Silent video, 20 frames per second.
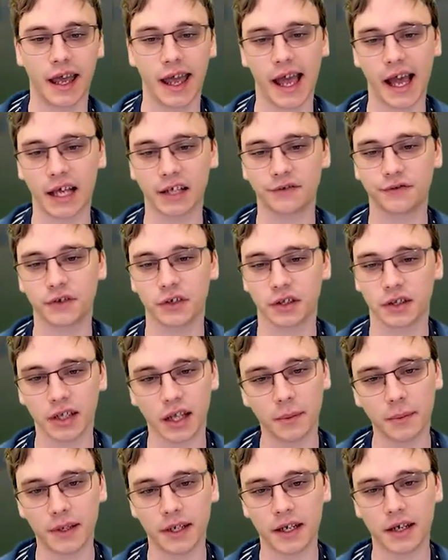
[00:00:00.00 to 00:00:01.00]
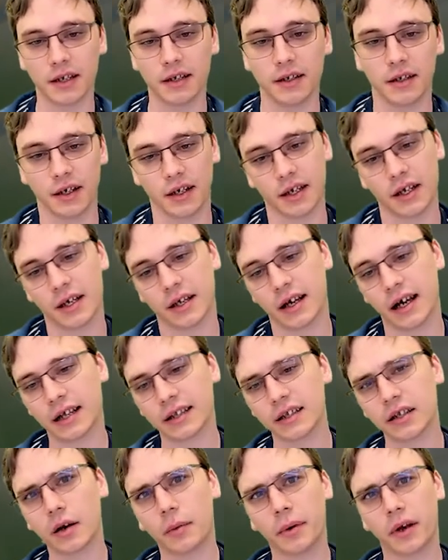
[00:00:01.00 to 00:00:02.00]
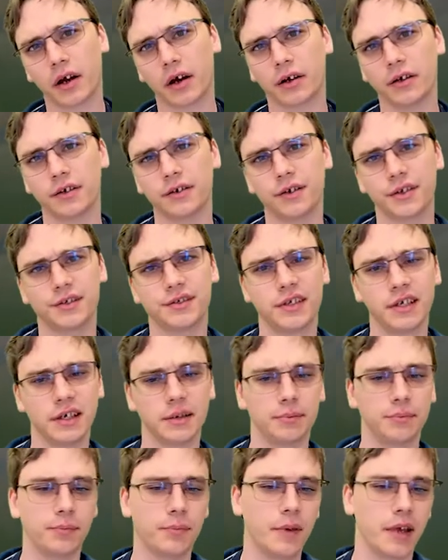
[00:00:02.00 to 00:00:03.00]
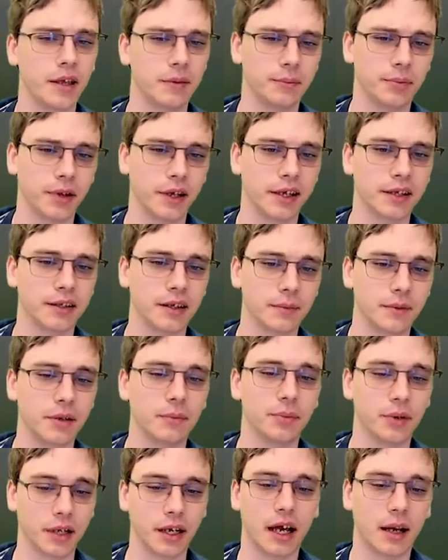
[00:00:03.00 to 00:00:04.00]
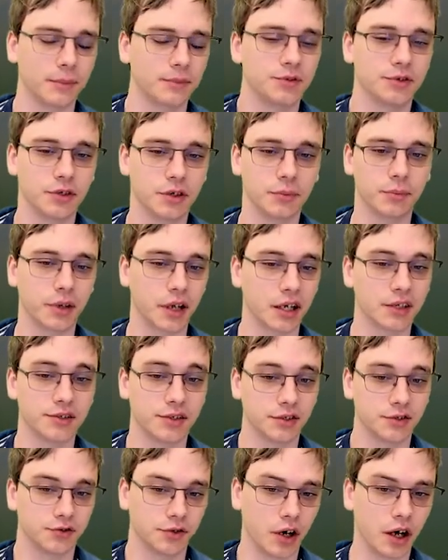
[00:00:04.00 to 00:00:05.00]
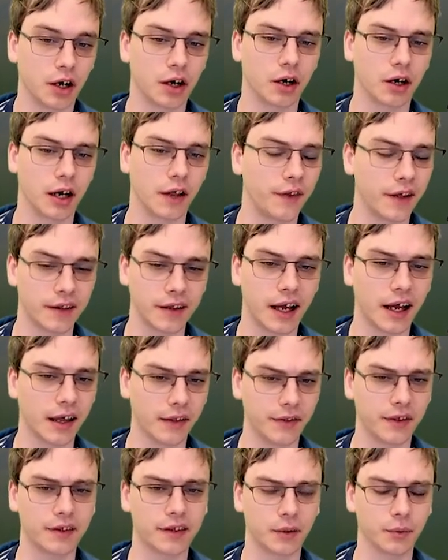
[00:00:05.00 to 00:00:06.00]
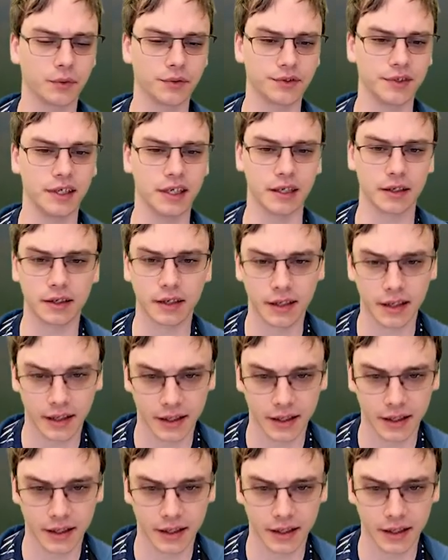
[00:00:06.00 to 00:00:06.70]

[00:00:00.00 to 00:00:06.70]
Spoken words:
As for Limited, a little bit harder to see it in play in Limited, but I'm sure because of the draw card, I think that we'll see it.